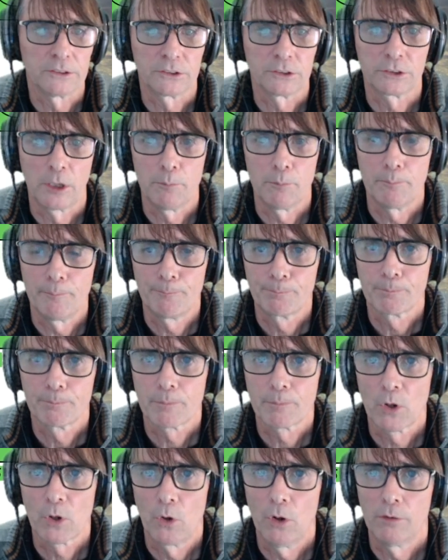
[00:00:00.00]
is a sum
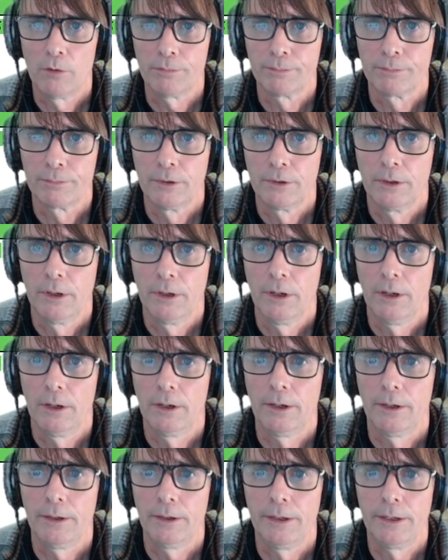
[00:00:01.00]
of
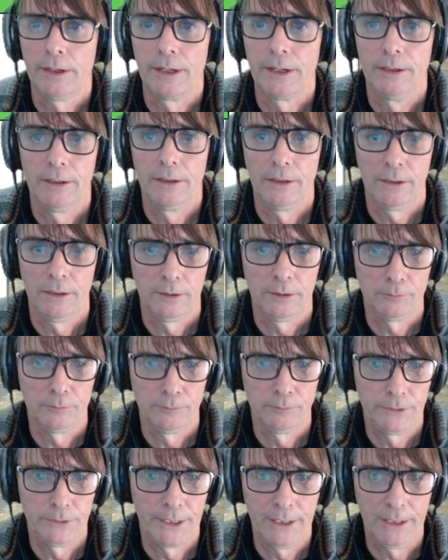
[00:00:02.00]

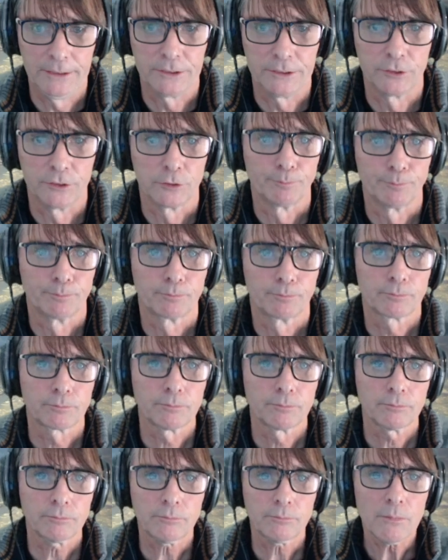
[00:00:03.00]
negations.
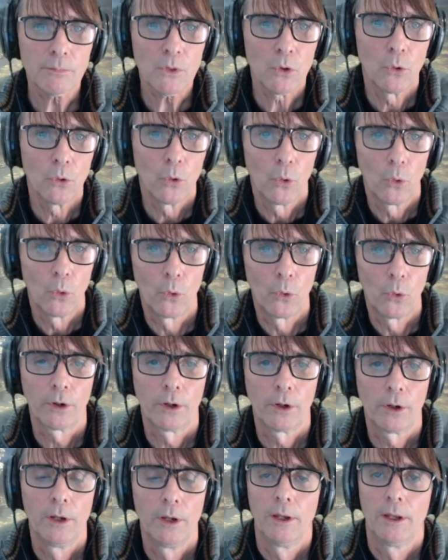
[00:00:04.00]

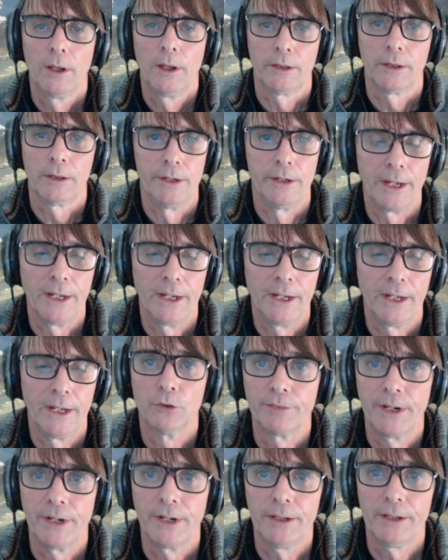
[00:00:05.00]
Or the
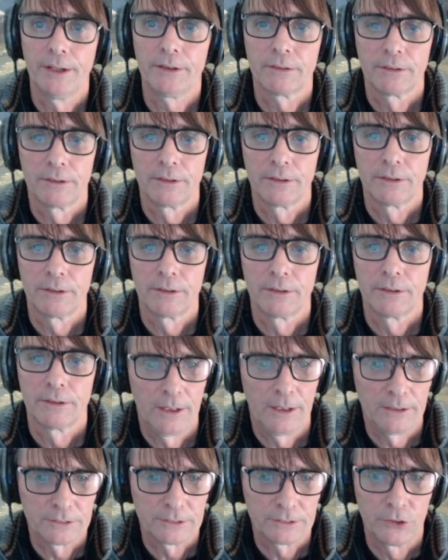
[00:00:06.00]
negation of an AND
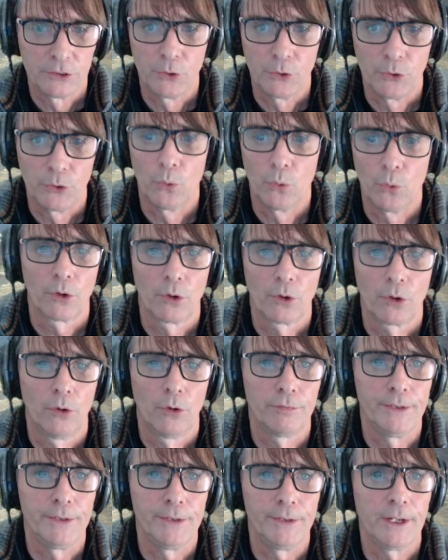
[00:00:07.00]
is the OR
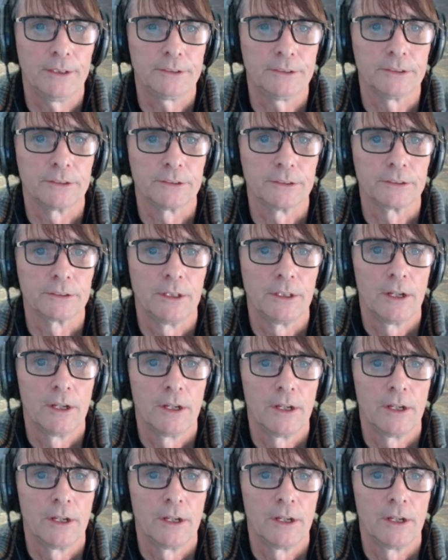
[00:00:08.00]
of negations.